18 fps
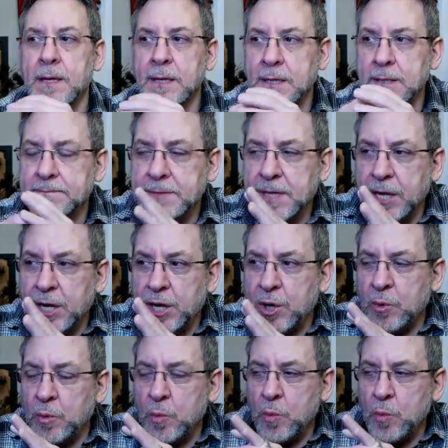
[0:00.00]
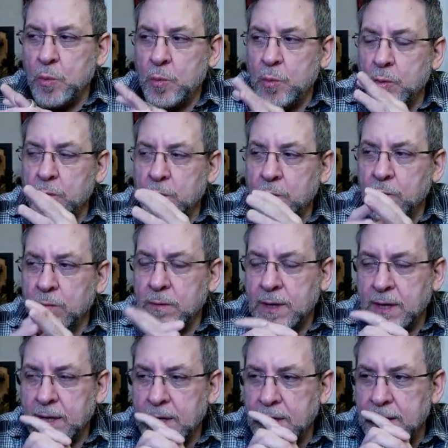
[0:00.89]
we
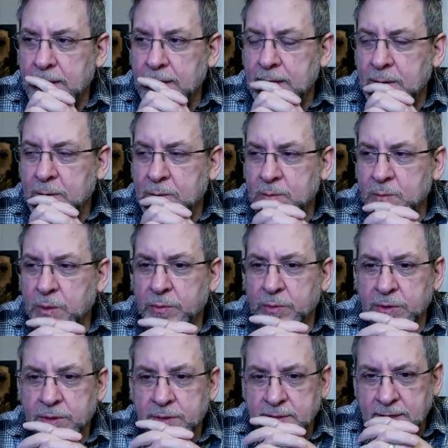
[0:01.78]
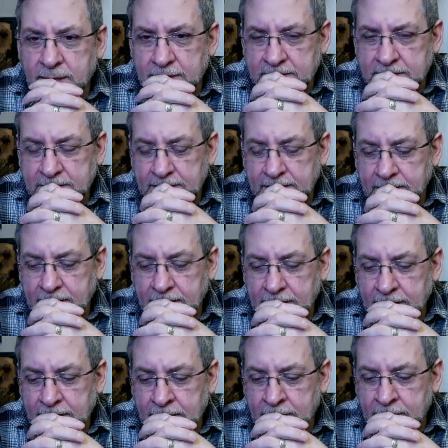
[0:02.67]
were discussing
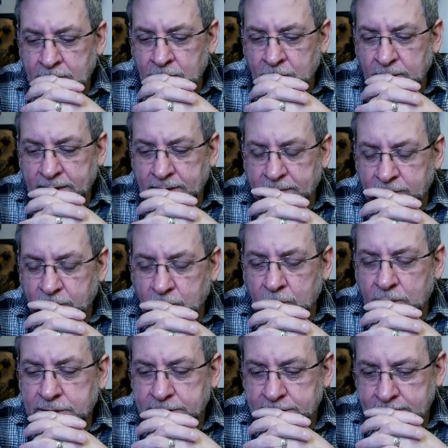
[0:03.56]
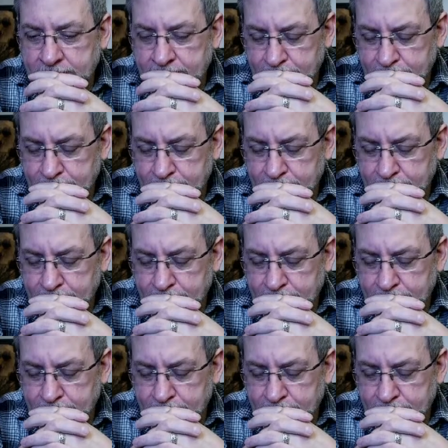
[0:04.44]
the Wheel of Fortune,